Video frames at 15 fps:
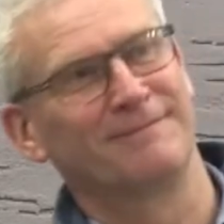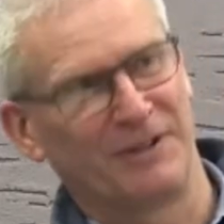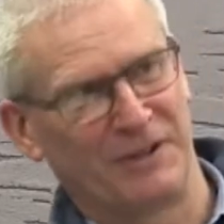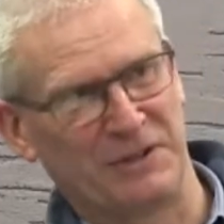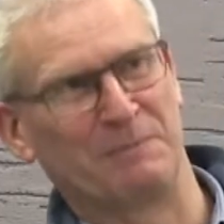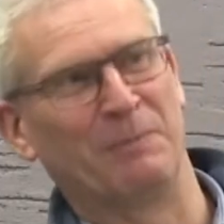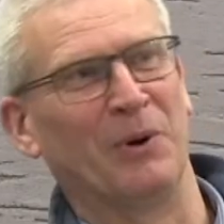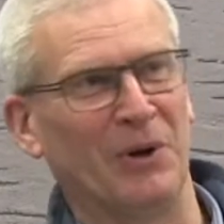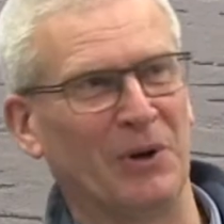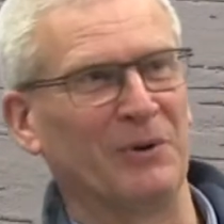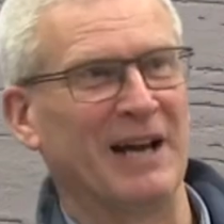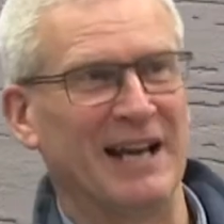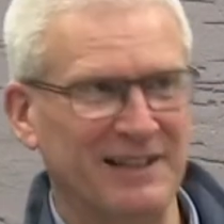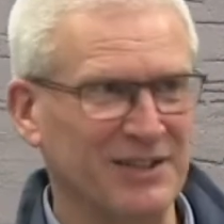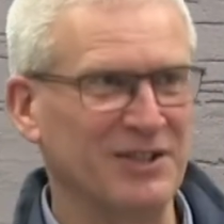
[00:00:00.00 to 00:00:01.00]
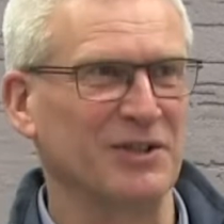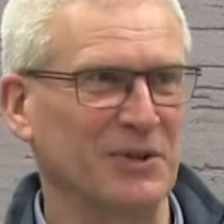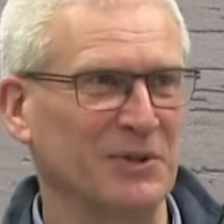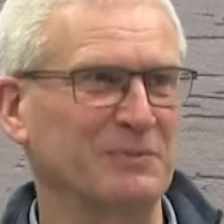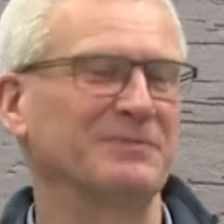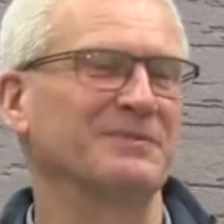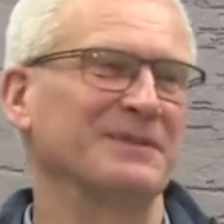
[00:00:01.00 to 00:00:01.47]
because Paul writes, you
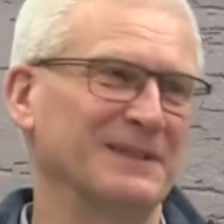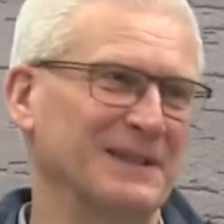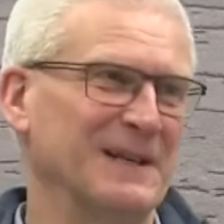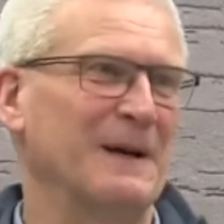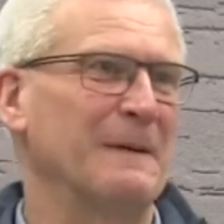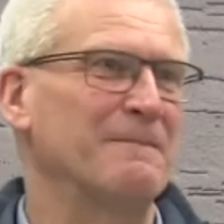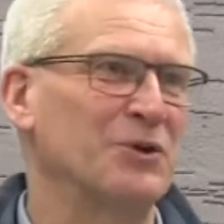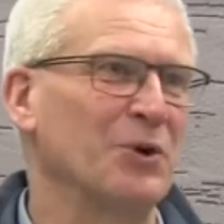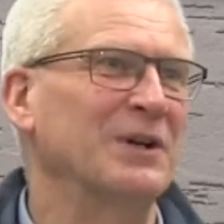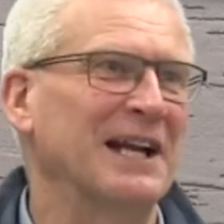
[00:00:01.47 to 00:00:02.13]
know, don't